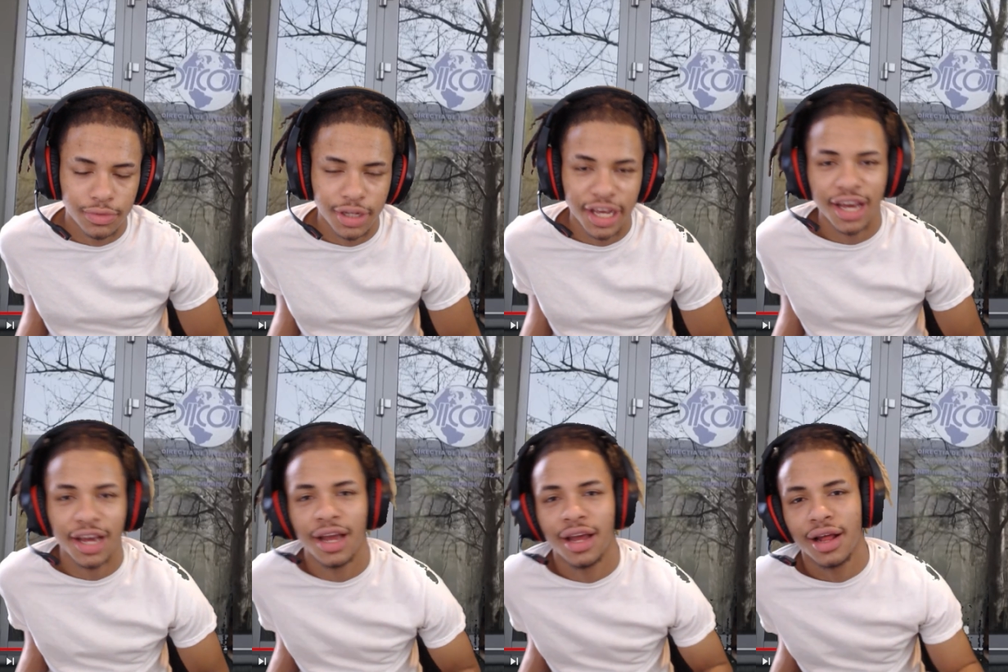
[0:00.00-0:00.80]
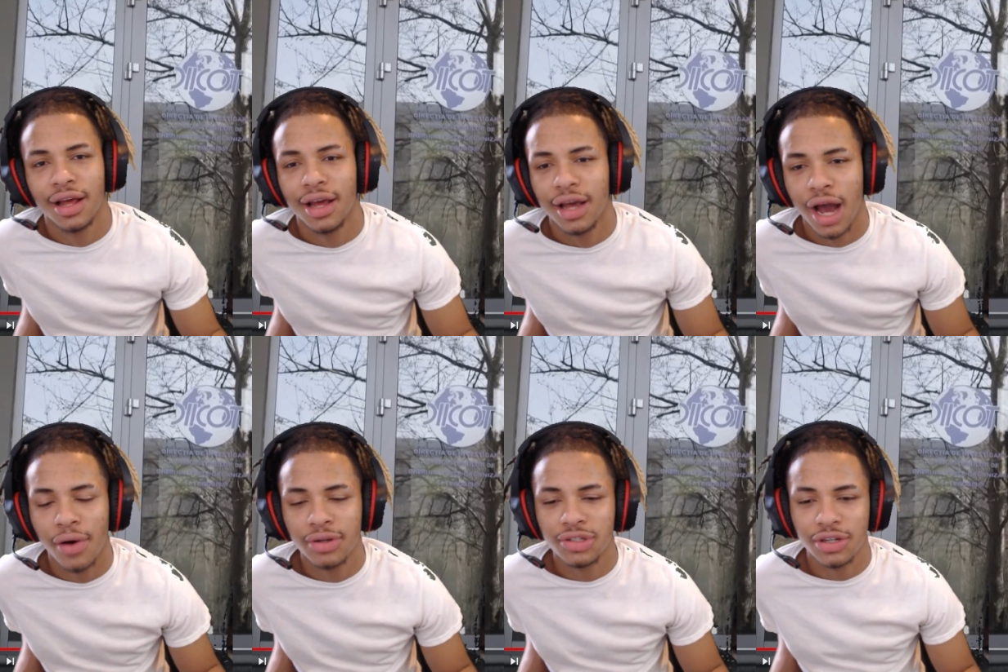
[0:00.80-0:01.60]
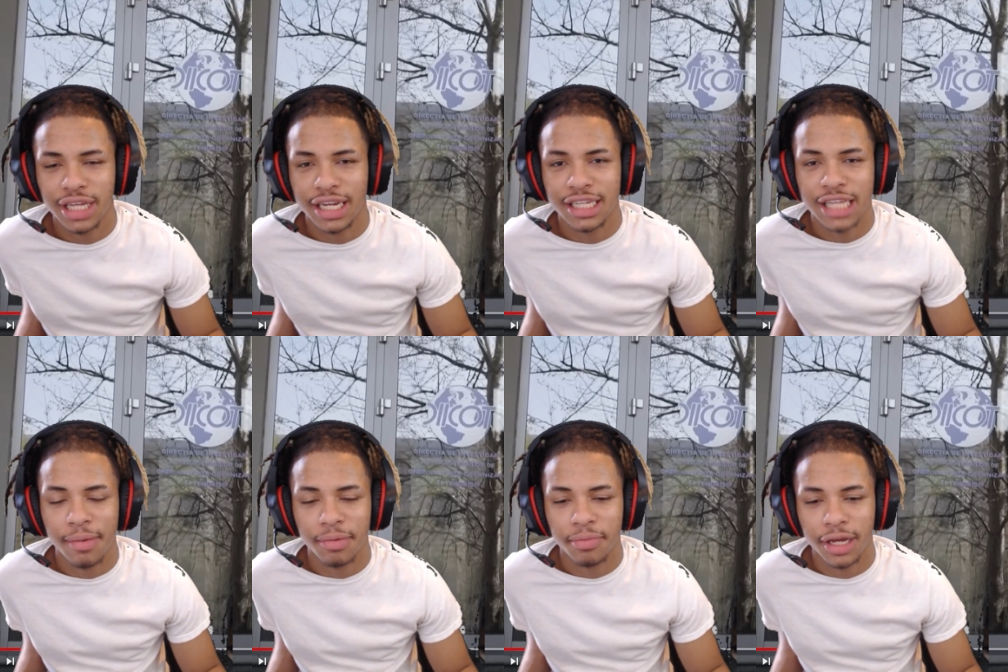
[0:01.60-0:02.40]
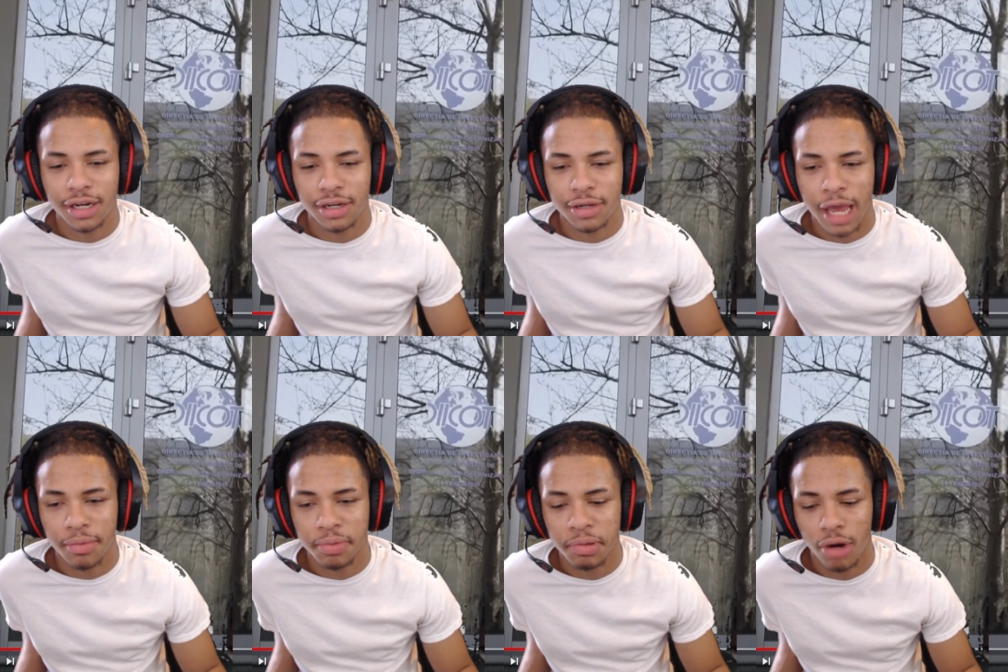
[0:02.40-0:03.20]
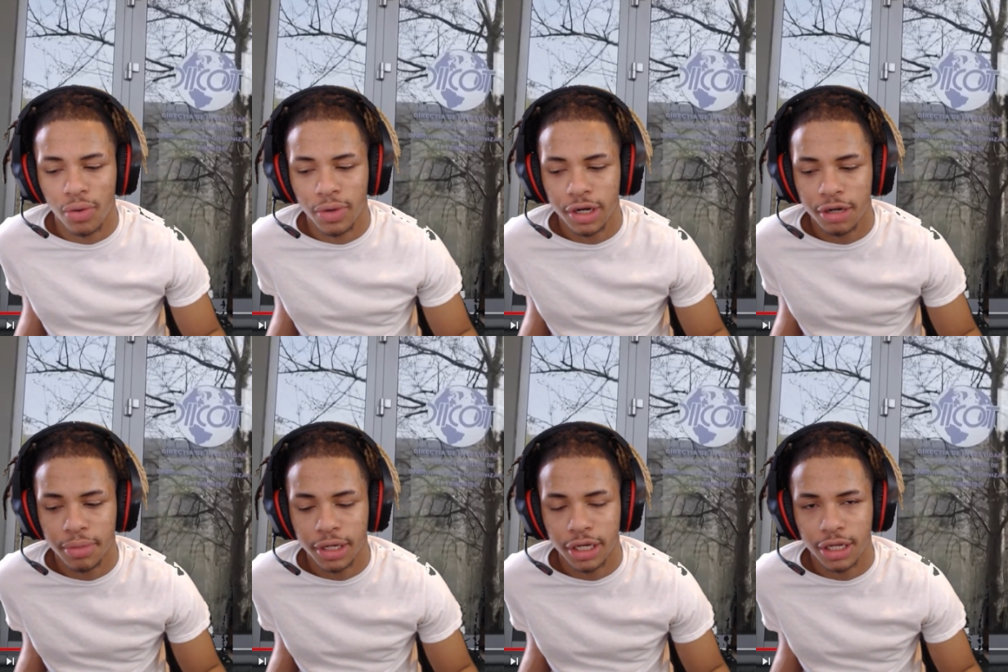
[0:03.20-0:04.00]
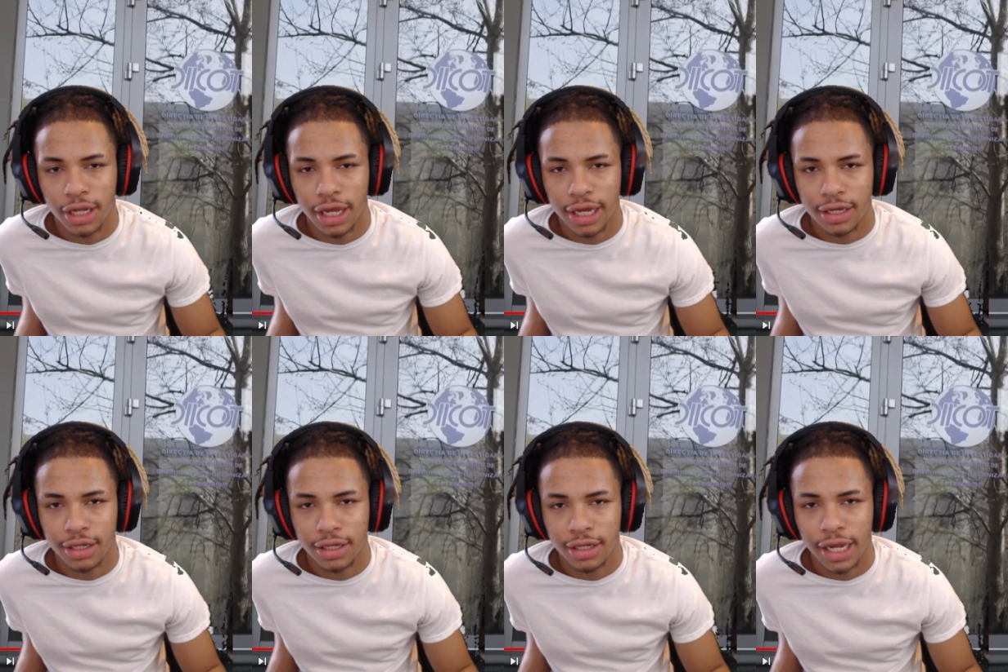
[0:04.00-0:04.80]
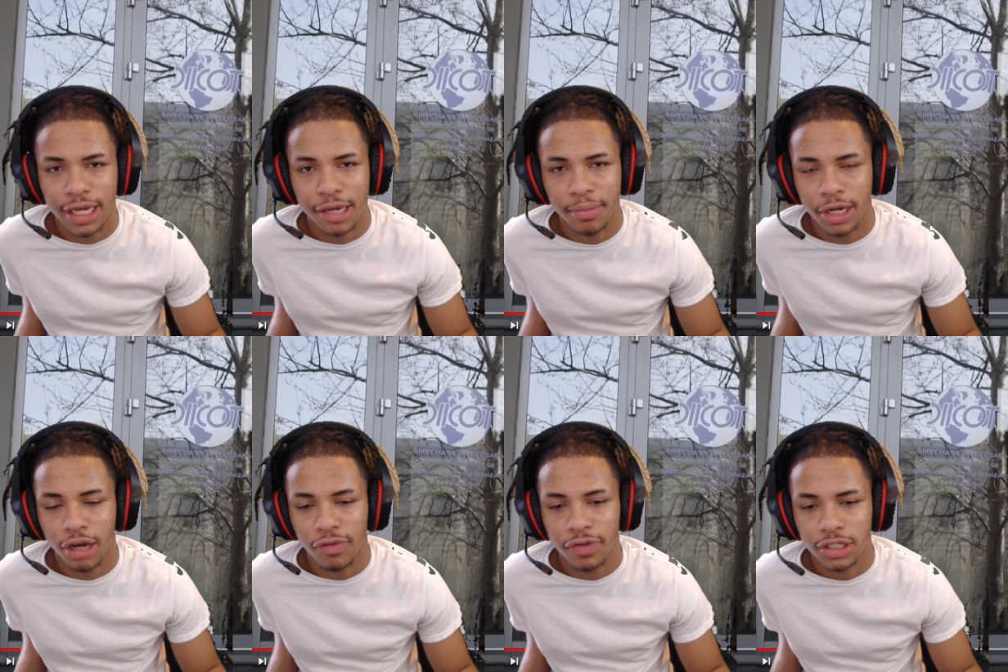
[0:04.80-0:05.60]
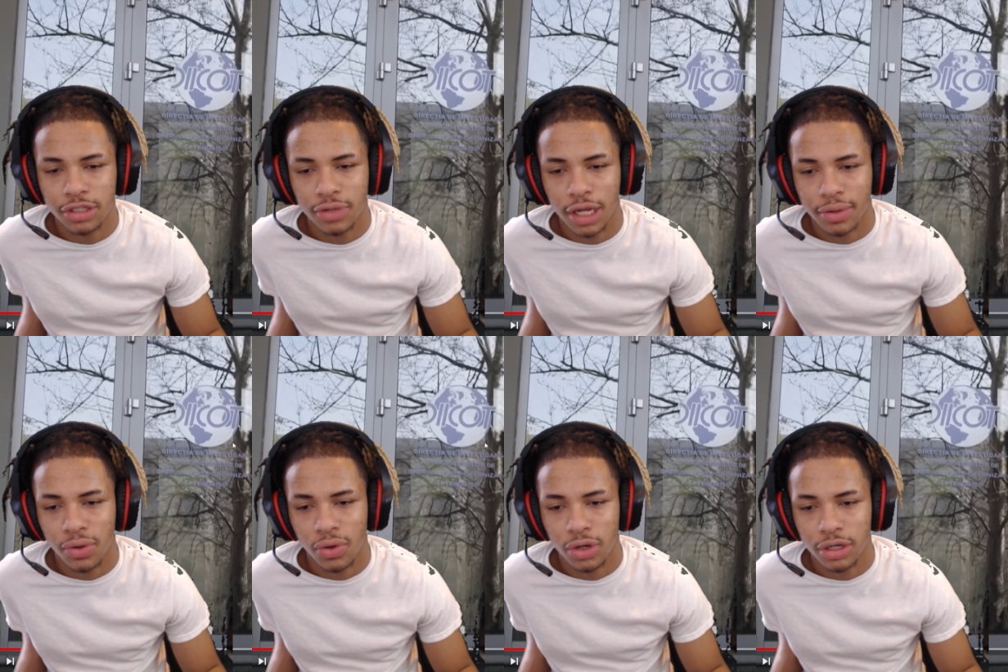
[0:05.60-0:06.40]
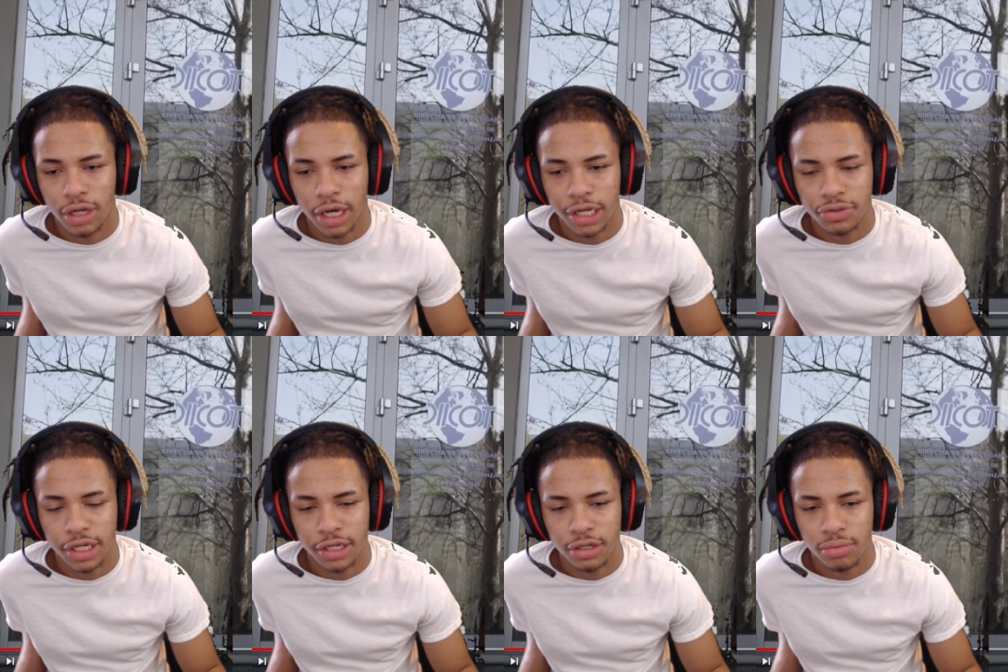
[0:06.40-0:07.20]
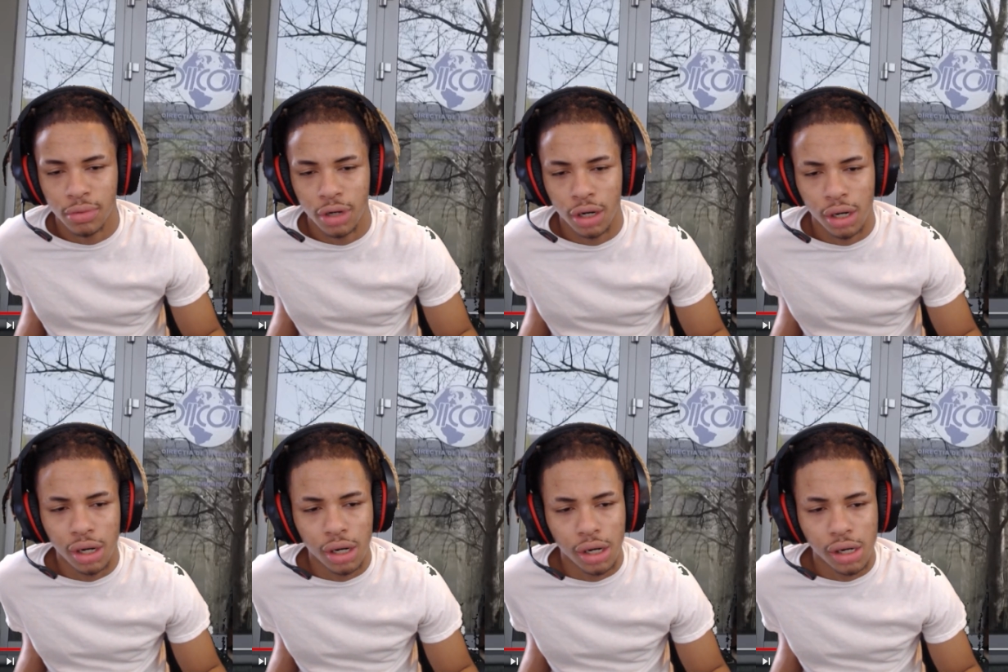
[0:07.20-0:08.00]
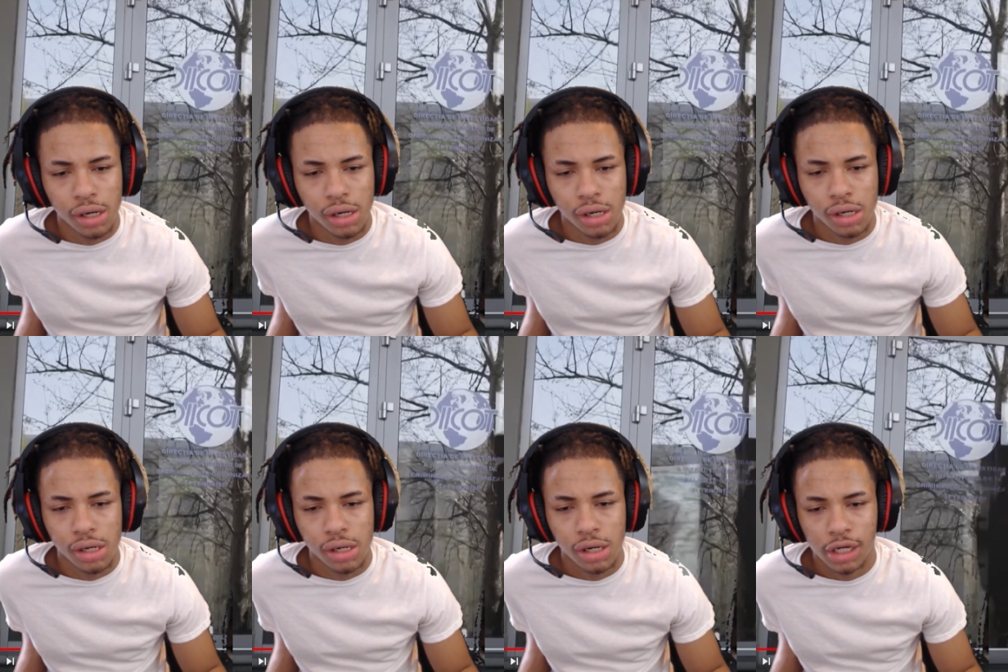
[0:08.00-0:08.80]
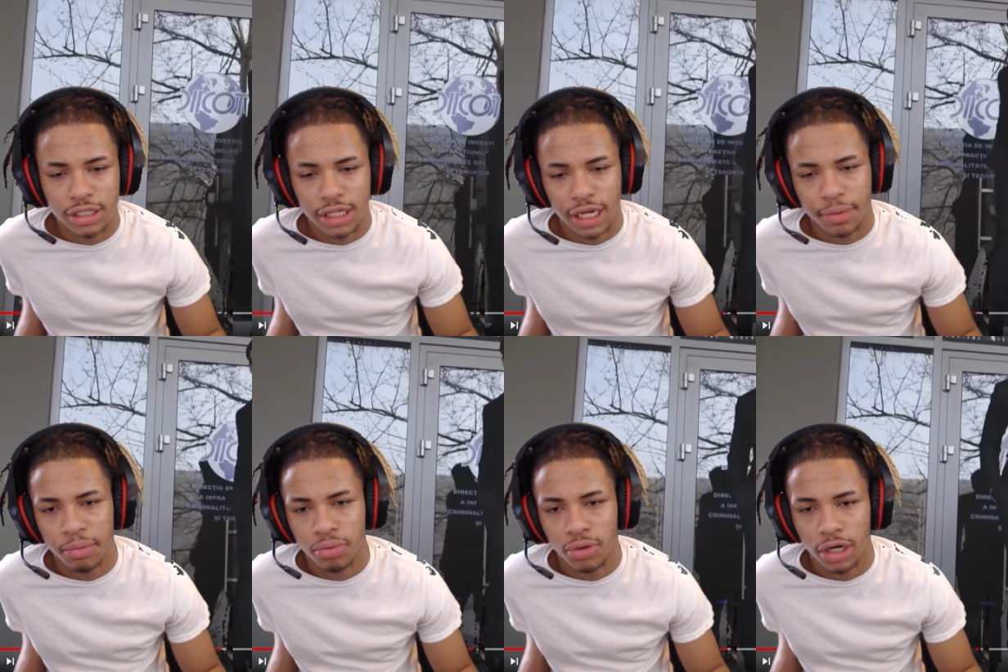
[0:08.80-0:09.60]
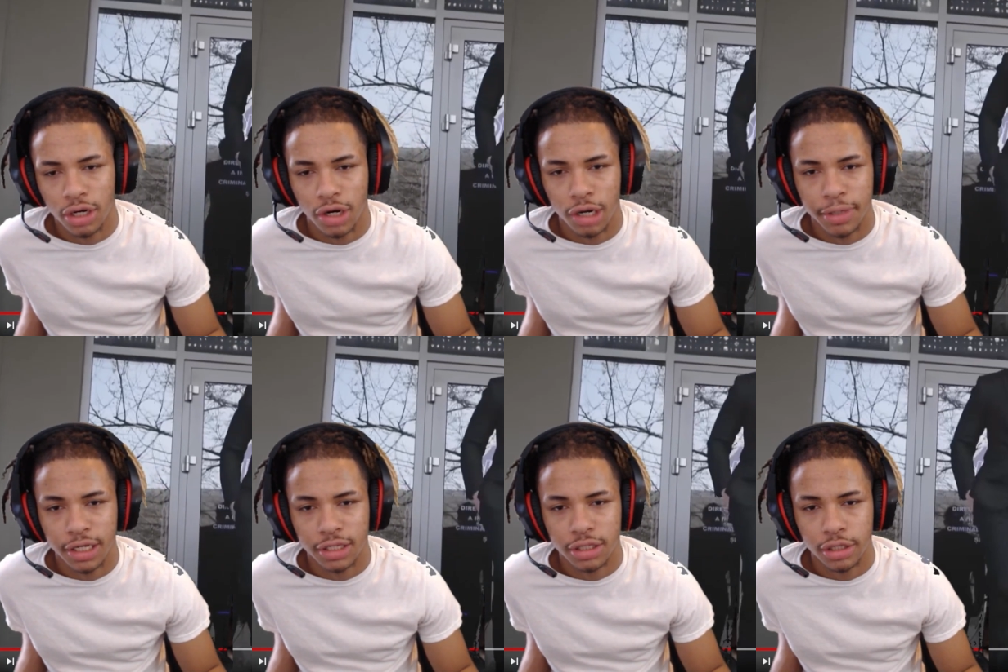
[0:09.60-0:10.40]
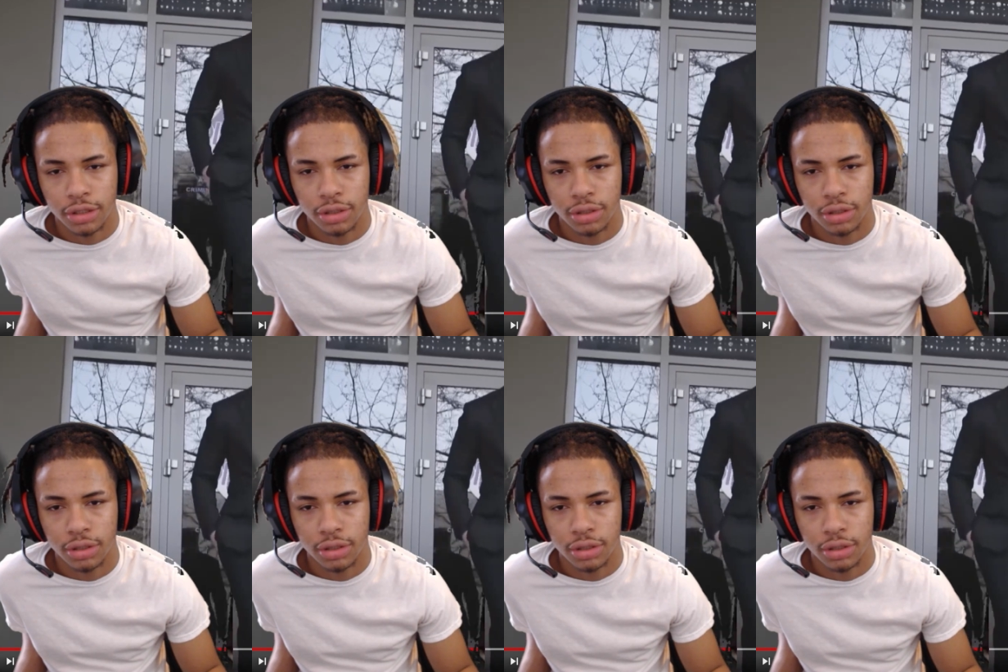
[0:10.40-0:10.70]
yeah, I was gonna say these cameramen, camera people are weird, but like they get money off of this too, like recording and dictating them, because like people want to know the updated shit.